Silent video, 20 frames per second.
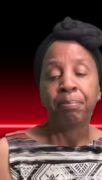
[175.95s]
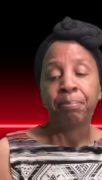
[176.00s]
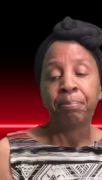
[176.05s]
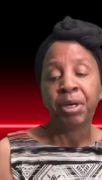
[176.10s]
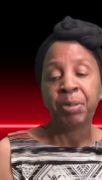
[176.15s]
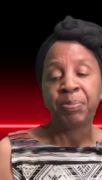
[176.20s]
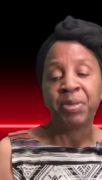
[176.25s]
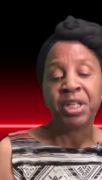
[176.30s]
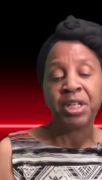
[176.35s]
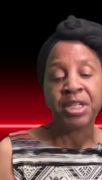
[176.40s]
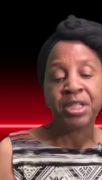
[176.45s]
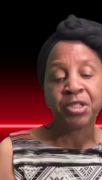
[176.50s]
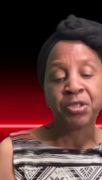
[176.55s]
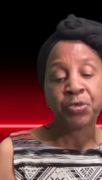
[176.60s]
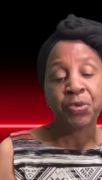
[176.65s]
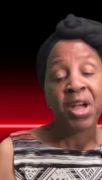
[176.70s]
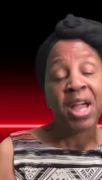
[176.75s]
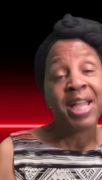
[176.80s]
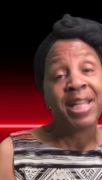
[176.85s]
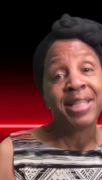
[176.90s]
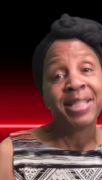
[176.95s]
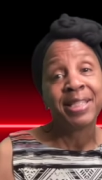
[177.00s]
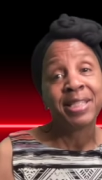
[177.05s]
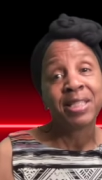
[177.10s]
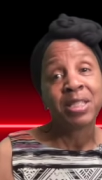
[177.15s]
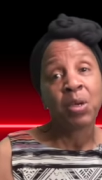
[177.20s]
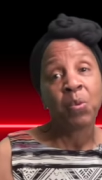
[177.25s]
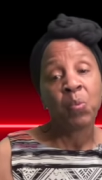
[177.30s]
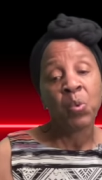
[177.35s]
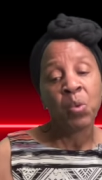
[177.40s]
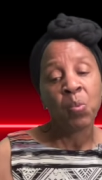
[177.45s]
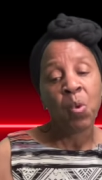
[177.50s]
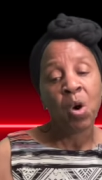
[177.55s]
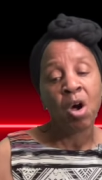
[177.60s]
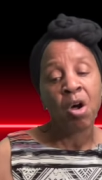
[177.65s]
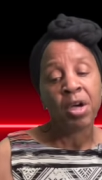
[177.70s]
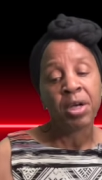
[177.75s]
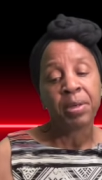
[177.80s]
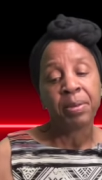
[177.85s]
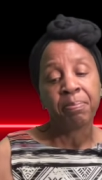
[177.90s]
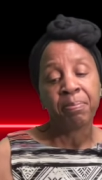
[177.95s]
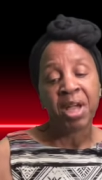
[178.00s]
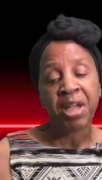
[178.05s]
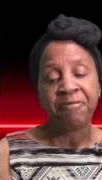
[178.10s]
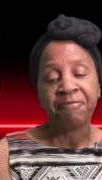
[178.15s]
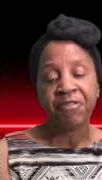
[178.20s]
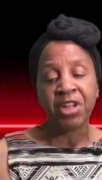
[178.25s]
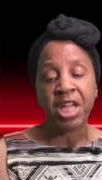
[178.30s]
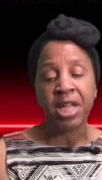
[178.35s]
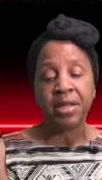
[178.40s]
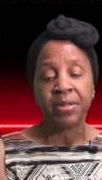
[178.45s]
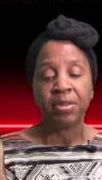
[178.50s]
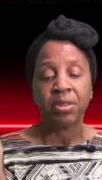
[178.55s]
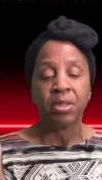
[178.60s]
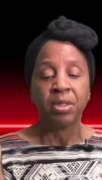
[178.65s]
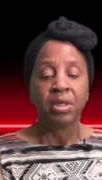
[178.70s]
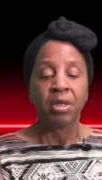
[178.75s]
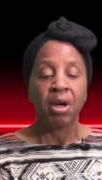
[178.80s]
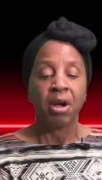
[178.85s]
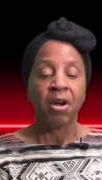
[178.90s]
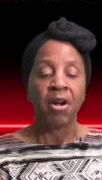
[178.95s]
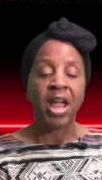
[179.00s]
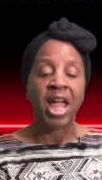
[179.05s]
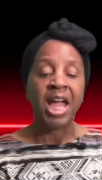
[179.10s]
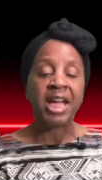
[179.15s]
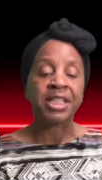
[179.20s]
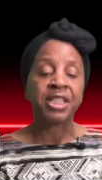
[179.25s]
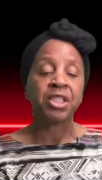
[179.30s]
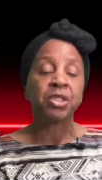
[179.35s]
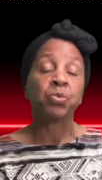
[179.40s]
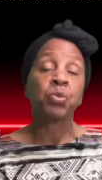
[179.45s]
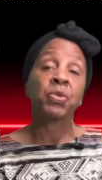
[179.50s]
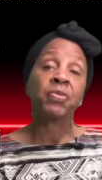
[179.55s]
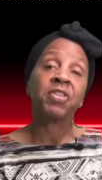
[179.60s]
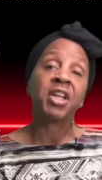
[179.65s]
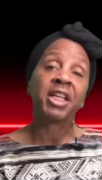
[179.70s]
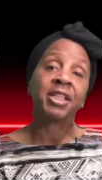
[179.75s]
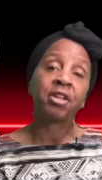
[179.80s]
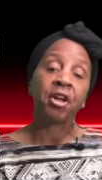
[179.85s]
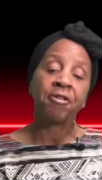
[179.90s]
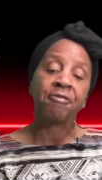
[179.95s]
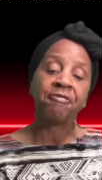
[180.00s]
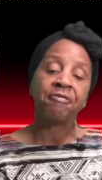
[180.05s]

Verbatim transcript: But because Christ, we walk by faith. Our actions reflect our